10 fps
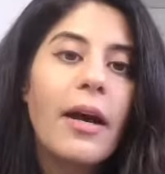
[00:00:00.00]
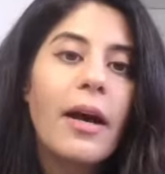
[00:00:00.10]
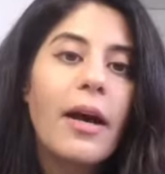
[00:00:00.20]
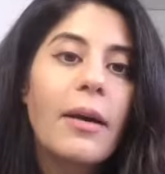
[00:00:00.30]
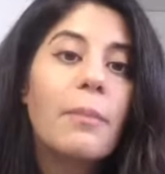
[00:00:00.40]

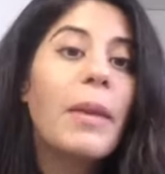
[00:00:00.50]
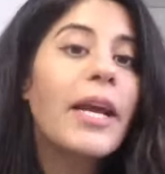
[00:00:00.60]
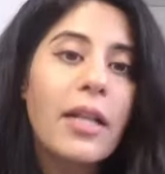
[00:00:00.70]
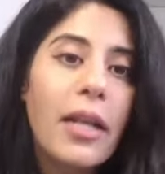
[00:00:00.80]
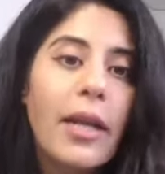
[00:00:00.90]

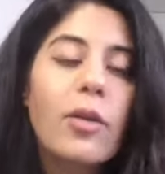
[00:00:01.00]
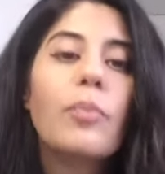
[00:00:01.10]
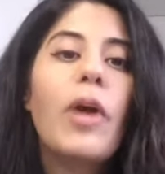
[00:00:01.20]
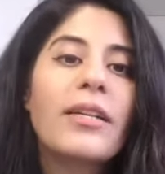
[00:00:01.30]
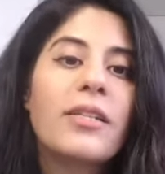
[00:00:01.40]
my clinical
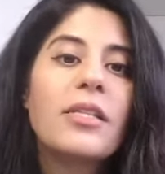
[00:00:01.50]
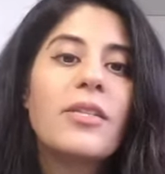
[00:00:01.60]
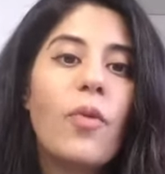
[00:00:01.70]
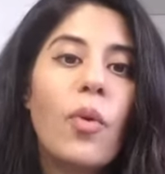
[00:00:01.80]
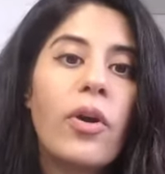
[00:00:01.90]

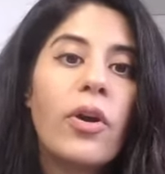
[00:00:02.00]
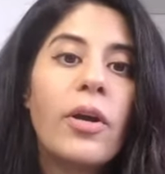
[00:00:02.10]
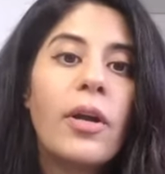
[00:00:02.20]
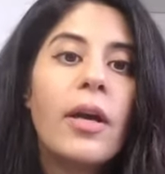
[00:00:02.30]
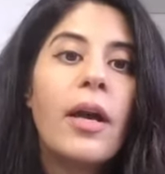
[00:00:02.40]
practice
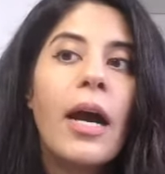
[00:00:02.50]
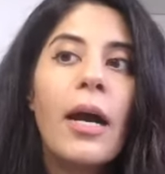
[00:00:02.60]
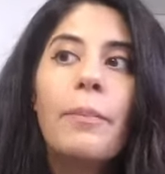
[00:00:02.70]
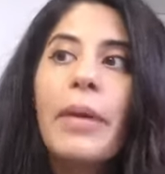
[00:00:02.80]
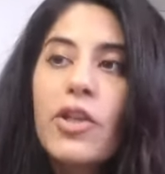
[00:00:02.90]
for
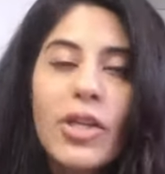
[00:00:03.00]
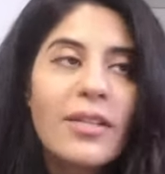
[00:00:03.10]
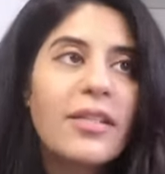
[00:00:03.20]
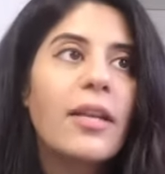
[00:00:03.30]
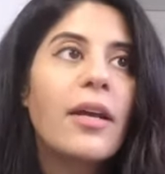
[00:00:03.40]

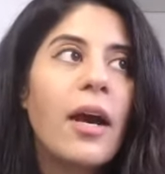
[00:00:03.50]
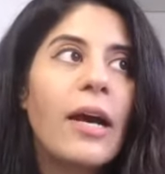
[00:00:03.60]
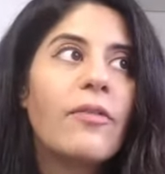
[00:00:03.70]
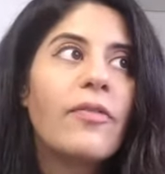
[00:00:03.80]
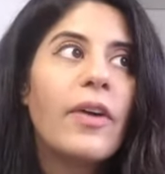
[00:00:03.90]
patients that
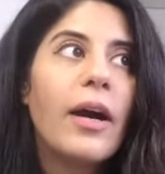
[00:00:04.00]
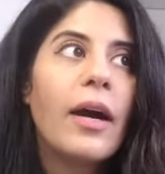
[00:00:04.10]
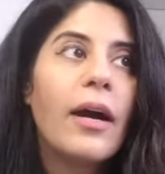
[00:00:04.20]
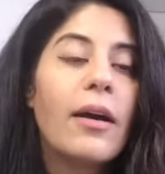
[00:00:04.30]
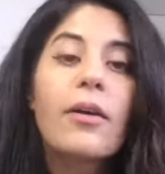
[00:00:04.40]
have
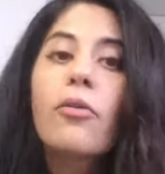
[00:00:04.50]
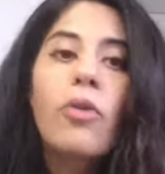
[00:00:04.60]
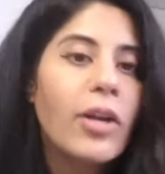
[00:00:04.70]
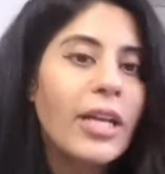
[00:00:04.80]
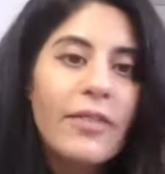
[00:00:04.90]

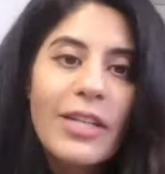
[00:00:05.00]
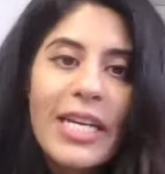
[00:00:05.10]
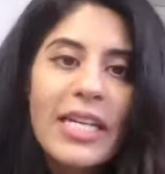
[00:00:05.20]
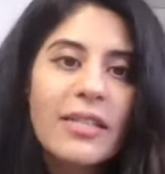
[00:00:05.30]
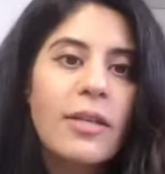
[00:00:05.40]
chronic
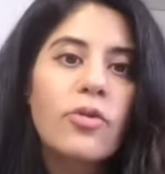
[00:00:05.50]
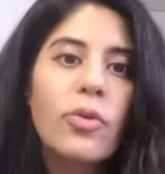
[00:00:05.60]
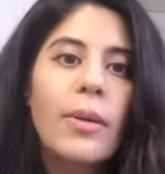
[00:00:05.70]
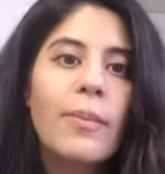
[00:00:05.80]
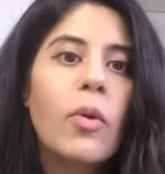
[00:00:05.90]
fatigue
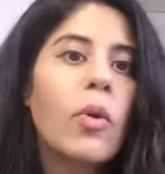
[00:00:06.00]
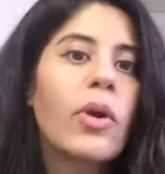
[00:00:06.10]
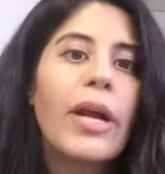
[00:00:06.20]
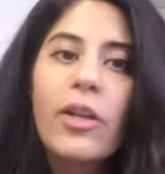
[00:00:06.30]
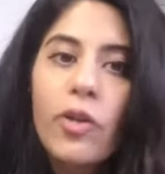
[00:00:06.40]
syndrome
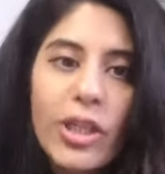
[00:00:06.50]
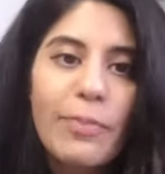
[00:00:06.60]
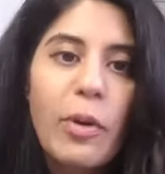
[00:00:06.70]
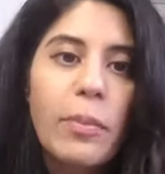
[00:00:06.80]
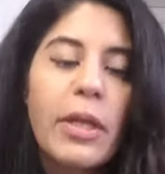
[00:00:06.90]
or energy
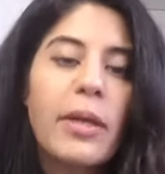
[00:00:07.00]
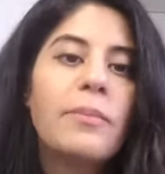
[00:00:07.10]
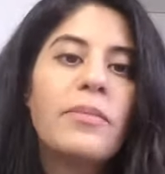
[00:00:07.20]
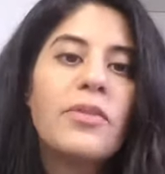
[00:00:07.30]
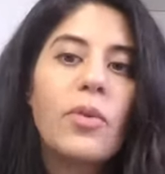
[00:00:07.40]

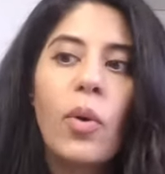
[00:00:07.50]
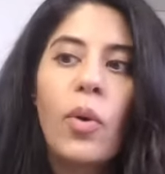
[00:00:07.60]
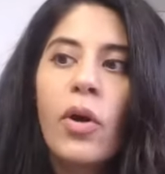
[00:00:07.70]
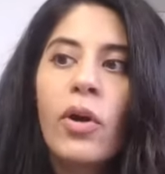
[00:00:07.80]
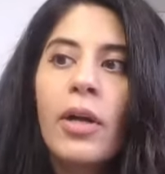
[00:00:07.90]
problems
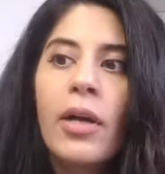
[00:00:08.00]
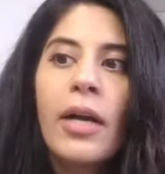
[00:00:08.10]
or